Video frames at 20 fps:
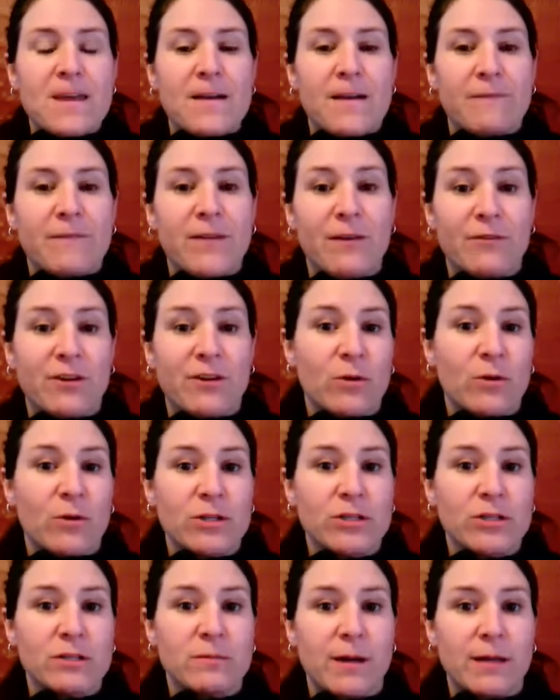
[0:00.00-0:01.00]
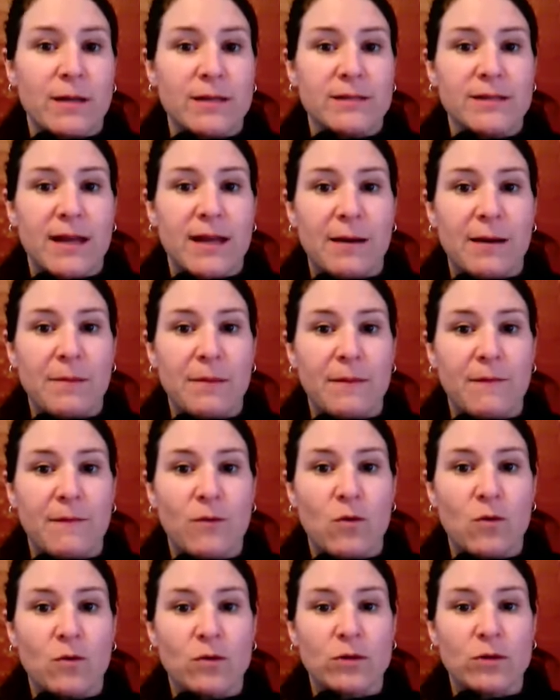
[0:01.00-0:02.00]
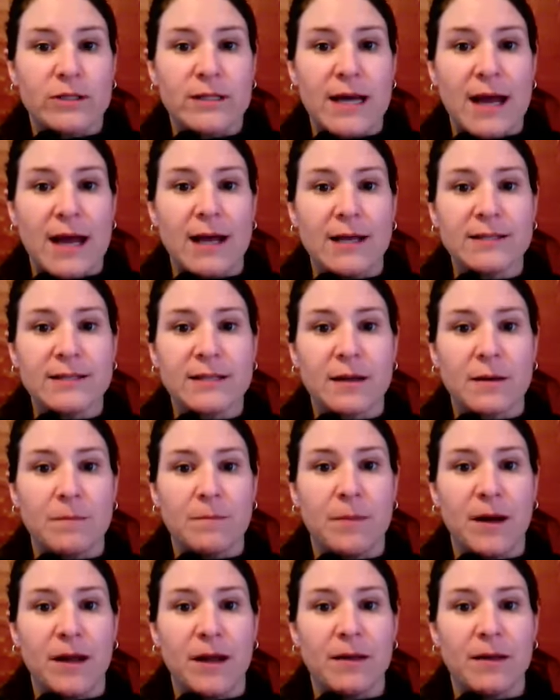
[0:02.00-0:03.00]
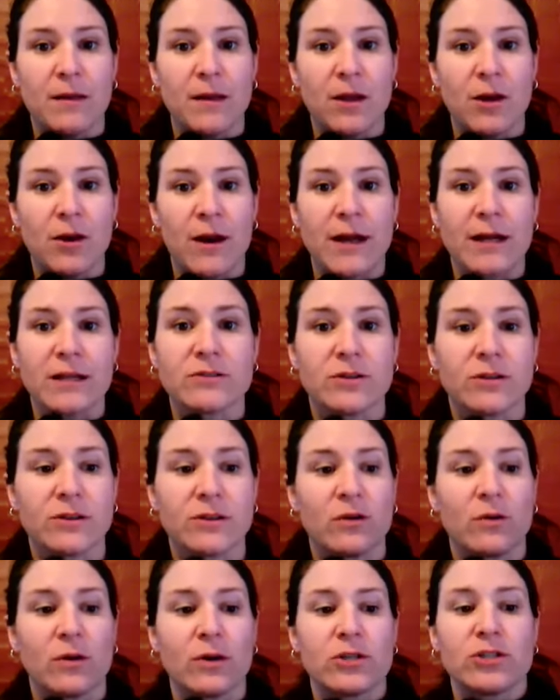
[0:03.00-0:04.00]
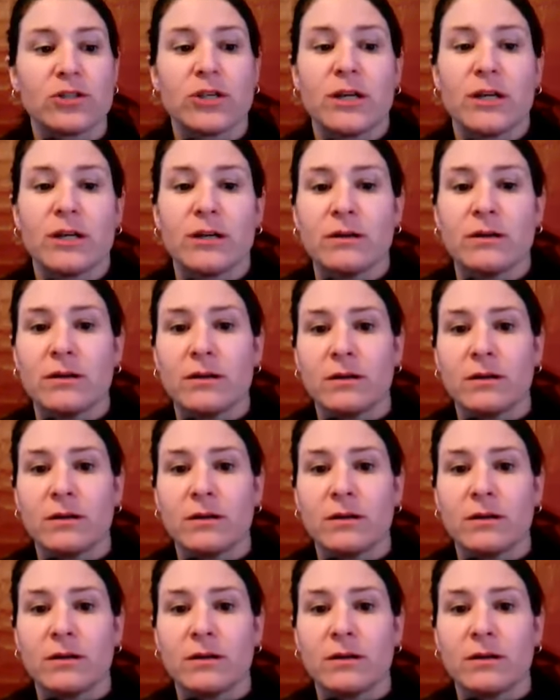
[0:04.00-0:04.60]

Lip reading: you have any questions about this lab, of course, ask, but you're answering the question,